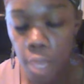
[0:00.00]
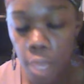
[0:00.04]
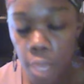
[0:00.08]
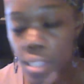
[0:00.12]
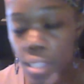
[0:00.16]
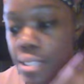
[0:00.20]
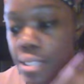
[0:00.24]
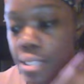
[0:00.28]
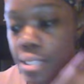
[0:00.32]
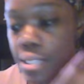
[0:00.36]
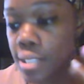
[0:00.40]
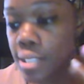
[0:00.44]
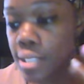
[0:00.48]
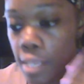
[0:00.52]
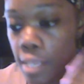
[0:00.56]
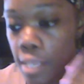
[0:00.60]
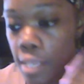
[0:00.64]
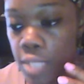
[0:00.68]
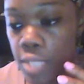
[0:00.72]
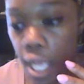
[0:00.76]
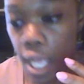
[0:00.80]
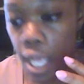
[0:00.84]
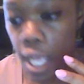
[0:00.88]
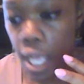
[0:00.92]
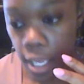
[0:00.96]
but
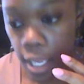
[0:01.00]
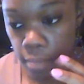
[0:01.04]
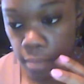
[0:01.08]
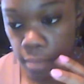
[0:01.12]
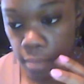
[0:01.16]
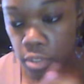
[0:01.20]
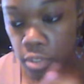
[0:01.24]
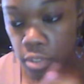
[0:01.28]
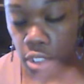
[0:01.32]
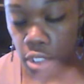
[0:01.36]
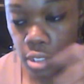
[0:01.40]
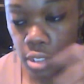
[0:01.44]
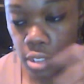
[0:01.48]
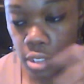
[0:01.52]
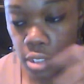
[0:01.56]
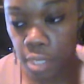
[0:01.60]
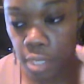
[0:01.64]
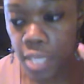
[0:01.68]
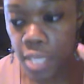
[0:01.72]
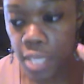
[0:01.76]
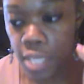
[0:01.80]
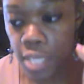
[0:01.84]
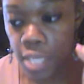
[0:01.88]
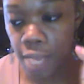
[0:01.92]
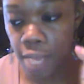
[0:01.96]
sometimes, just
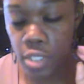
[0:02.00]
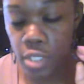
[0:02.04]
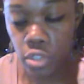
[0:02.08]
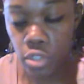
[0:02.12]
sometimes,